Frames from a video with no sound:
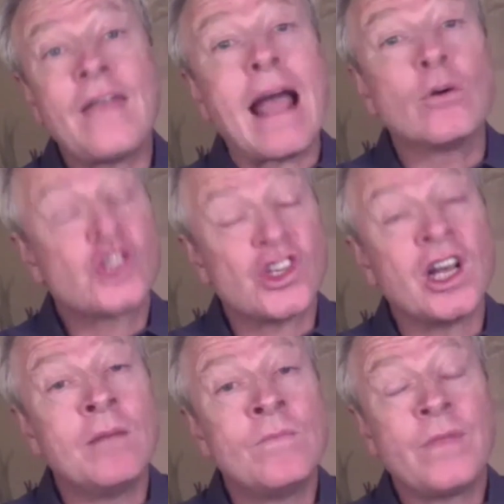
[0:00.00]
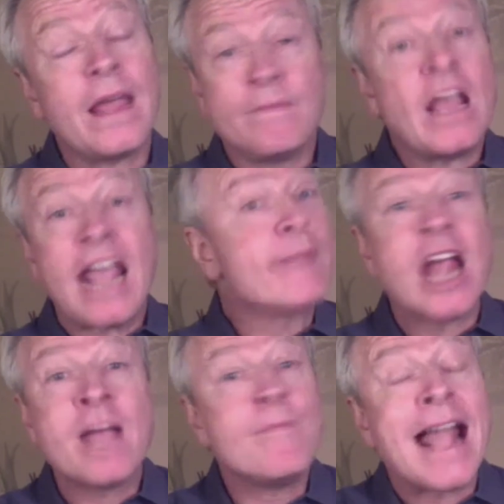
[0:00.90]
was
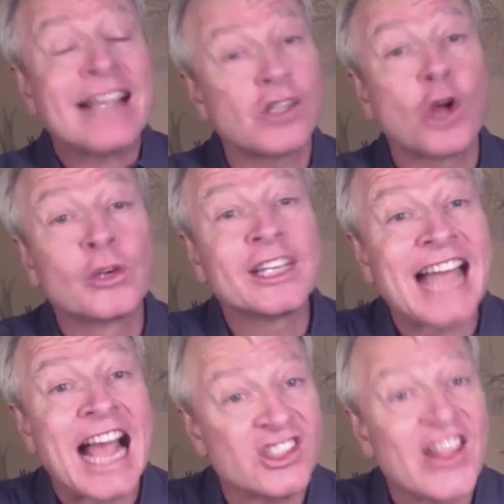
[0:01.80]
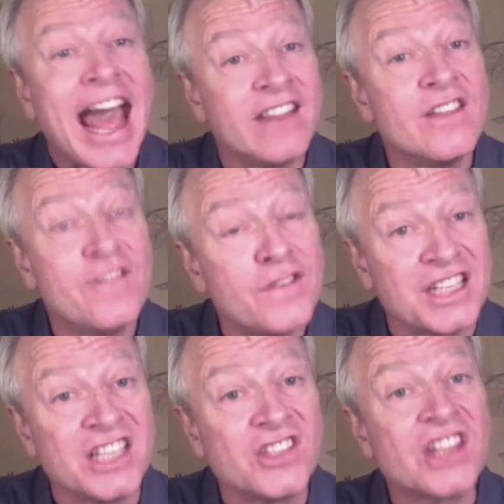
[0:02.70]
Abraham Maslow realized that in the 50s,